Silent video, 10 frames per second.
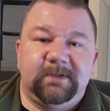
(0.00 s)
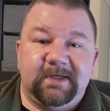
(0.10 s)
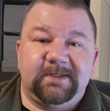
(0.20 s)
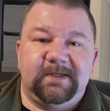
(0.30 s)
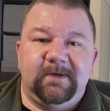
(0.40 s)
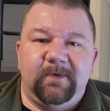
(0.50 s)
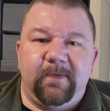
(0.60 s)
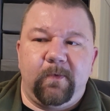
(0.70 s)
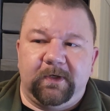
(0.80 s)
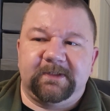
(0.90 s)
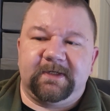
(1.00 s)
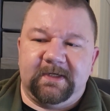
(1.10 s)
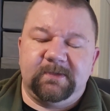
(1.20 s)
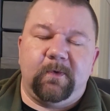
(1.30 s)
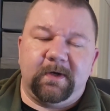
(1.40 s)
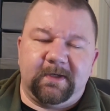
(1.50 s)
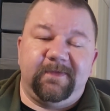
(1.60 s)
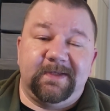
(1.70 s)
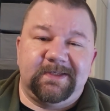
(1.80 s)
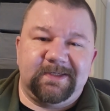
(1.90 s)
testing with worst case water.
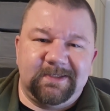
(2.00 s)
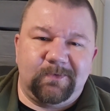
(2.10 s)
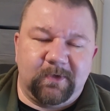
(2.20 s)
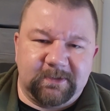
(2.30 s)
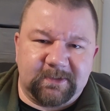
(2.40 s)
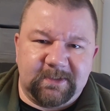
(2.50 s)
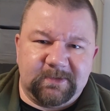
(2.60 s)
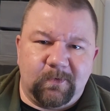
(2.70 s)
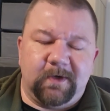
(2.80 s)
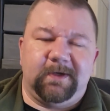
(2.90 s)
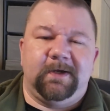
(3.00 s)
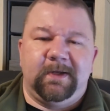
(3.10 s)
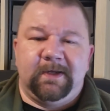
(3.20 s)
This is worst case water.